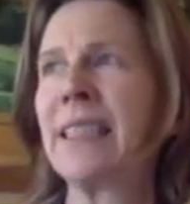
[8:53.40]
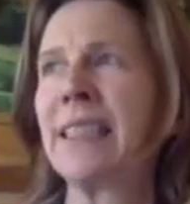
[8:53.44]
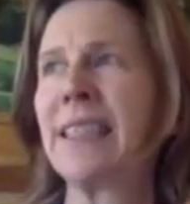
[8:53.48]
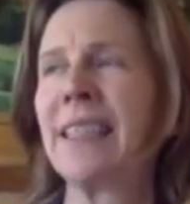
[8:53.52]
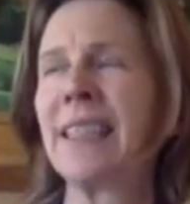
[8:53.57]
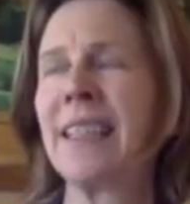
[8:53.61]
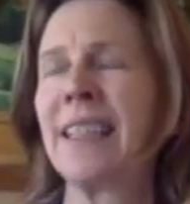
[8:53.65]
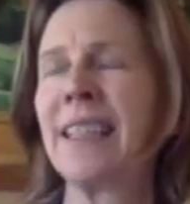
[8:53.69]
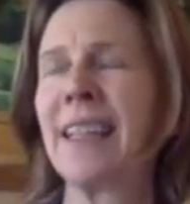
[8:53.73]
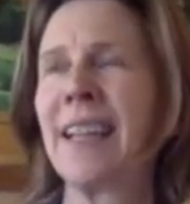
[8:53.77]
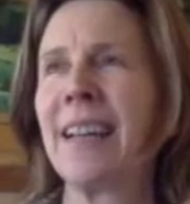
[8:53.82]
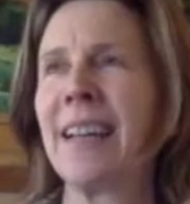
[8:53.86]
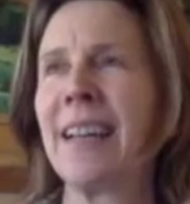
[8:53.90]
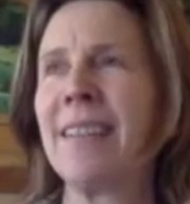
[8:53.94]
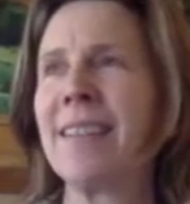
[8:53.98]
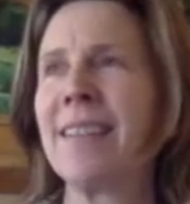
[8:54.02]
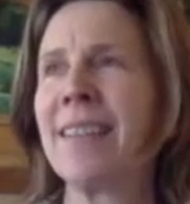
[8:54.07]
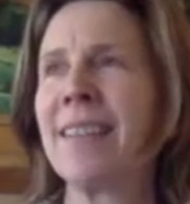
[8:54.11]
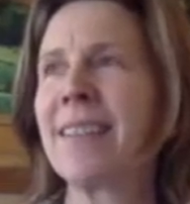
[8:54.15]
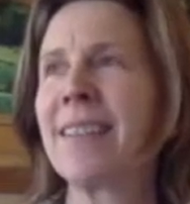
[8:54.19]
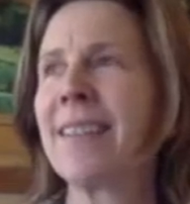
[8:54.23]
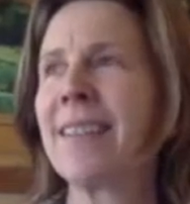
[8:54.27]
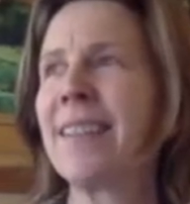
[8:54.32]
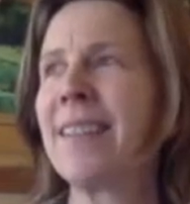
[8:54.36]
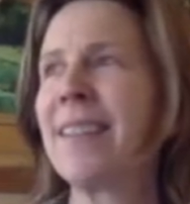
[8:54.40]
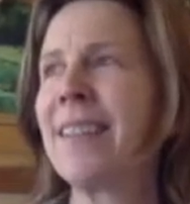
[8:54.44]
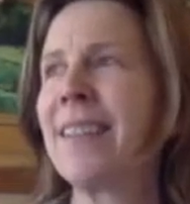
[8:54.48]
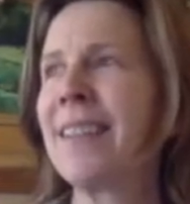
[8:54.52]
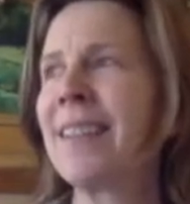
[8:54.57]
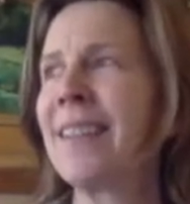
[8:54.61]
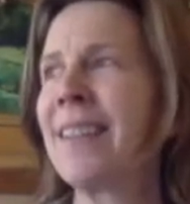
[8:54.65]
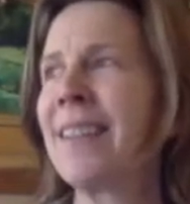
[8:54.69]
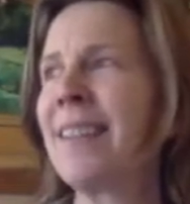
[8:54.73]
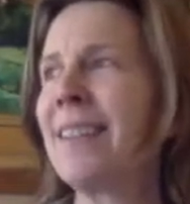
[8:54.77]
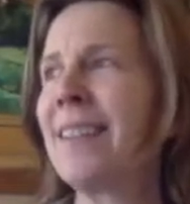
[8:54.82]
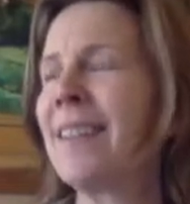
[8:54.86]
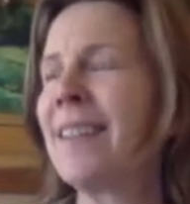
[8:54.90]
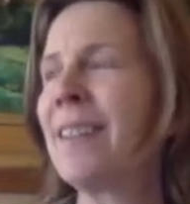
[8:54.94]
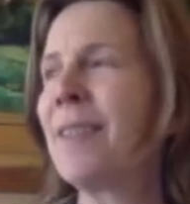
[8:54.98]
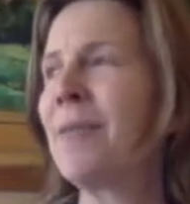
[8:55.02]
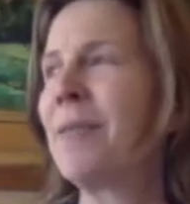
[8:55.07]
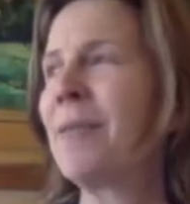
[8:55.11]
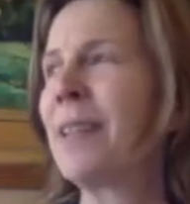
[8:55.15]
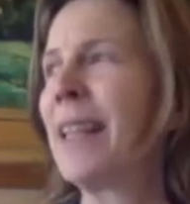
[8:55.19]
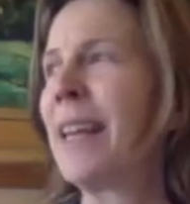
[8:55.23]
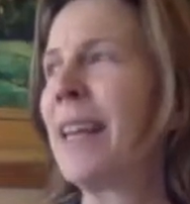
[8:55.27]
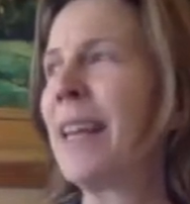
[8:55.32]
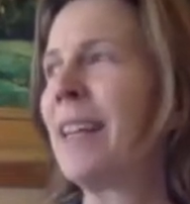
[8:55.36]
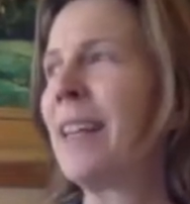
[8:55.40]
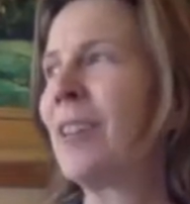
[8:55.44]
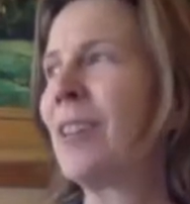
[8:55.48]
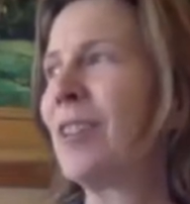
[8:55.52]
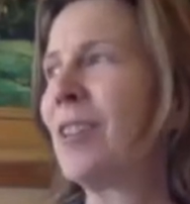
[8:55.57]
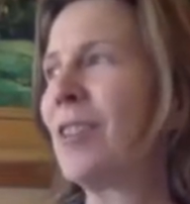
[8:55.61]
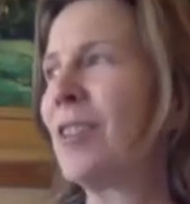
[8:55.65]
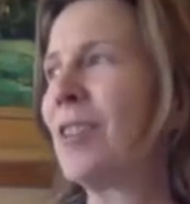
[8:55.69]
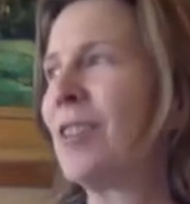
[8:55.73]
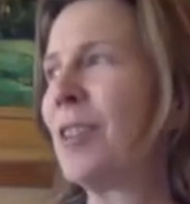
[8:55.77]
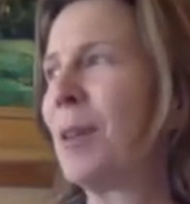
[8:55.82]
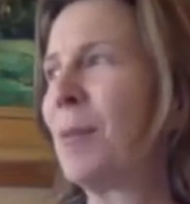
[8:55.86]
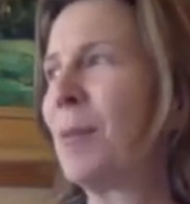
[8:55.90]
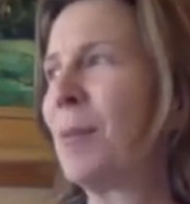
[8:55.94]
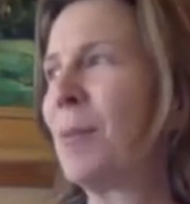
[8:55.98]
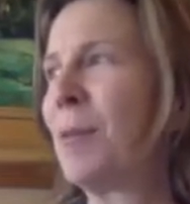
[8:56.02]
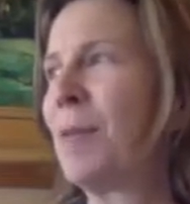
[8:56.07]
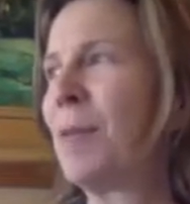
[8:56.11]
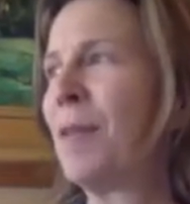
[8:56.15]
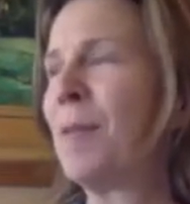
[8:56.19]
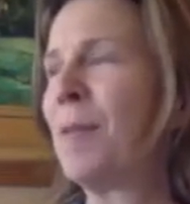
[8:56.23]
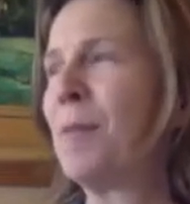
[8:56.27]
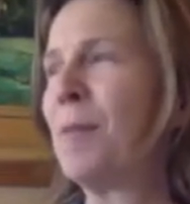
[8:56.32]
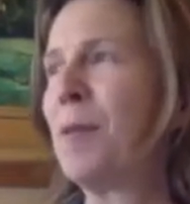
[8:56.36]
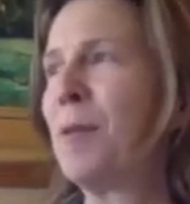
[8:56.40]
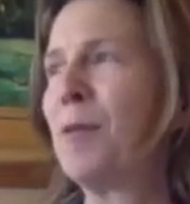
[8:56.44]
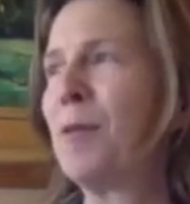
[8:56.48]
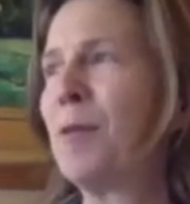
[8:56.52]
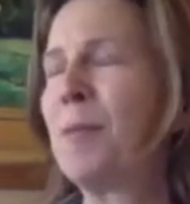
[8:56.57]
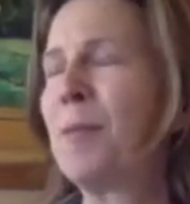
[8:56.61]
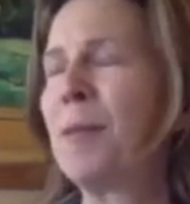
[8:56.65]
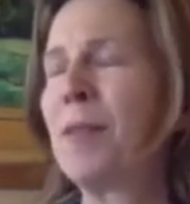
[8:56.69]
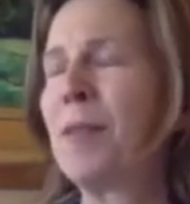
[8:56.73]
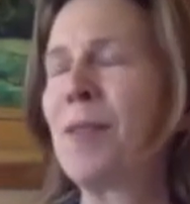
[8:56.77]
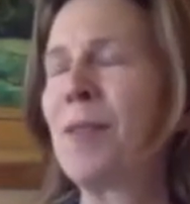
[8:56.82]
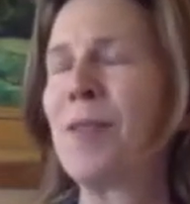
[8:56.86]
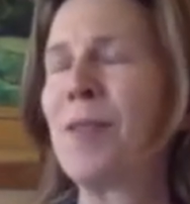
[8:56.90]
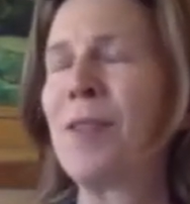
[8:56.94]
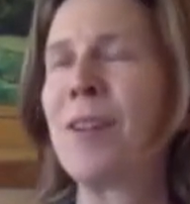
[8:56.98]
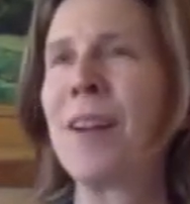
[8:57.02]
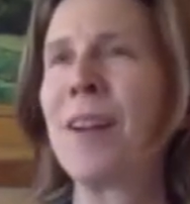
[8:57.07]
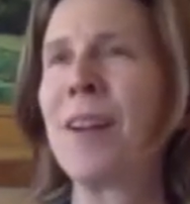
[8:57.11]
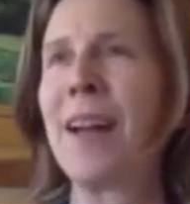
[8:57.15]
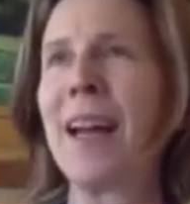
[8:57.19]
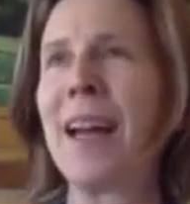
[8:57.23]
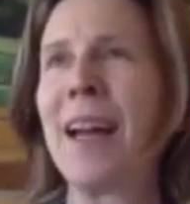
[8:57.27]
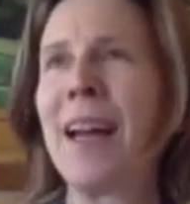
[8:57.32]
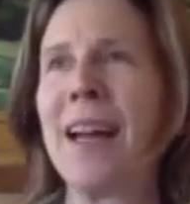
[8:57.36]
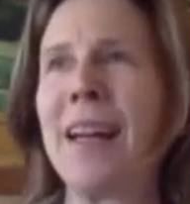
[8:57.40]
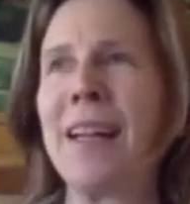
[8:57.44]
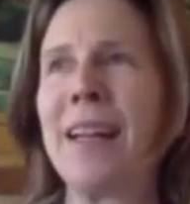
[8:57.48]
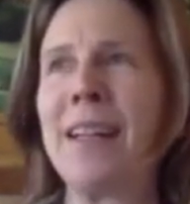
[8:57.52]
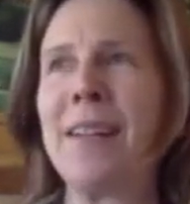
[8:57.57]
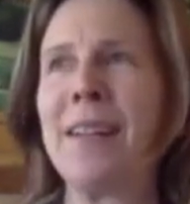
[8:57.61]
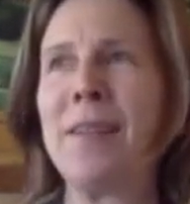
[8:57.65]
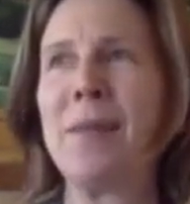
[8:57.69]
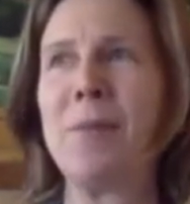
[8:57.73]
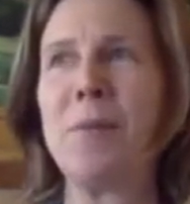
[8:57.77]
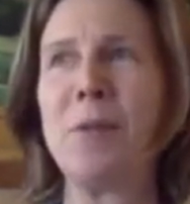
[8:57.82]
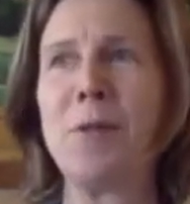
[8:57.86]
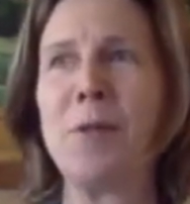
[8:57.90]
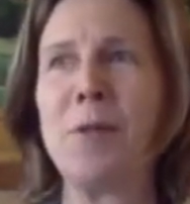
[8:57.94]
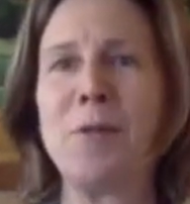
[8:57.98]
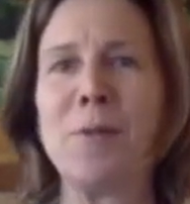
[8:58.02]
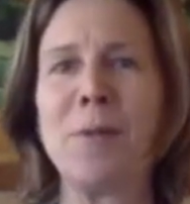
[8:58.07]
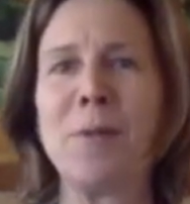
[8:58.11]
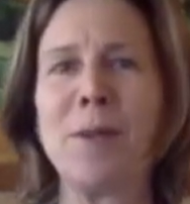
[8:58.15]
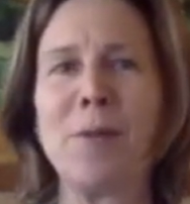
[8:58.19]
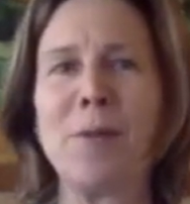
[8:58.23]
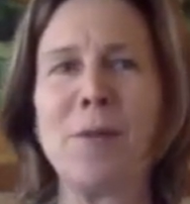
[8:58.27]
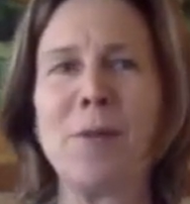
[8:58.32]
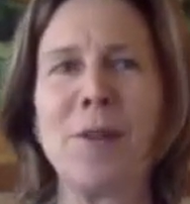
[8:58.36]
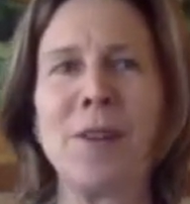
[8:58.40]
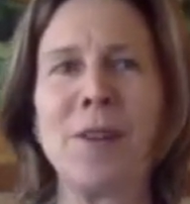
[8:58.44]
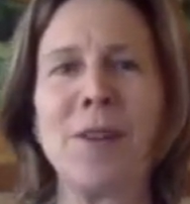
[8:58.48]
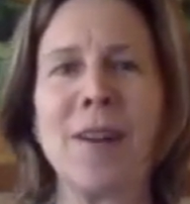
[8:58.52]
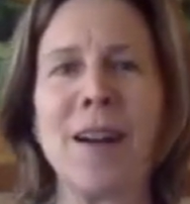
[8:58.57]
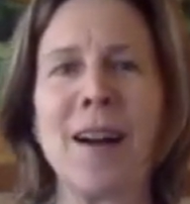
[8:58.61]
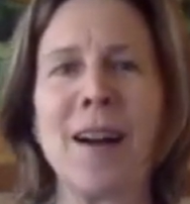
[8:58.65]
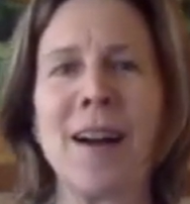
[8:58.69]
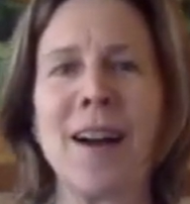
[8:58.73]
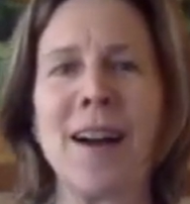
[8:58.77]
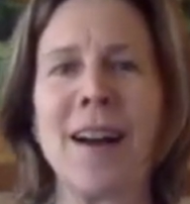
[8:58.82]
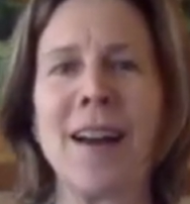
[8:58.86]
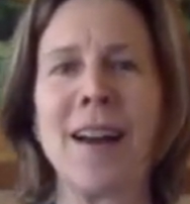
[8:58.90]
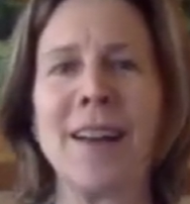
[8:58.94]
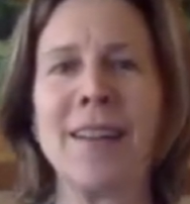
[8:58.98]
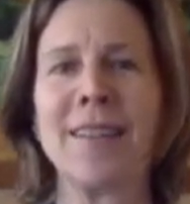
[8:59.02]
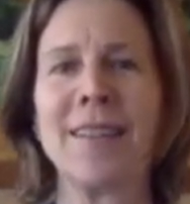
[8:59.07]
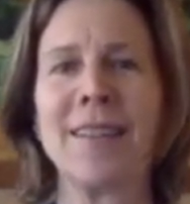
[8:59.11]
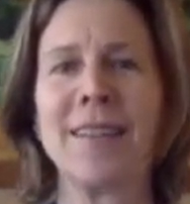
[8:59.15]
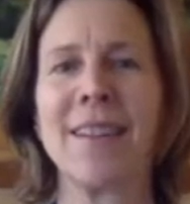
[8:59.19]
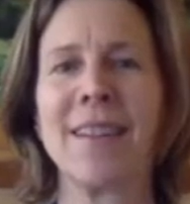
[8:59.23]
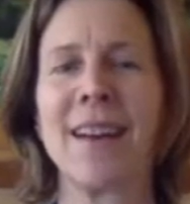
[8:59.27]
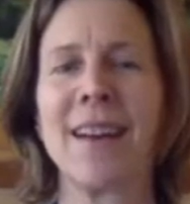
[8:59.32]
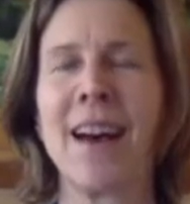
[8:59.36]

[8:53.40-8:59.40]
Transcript: Again, just listening to the relationship of the movement through your head and the movement through your eyes.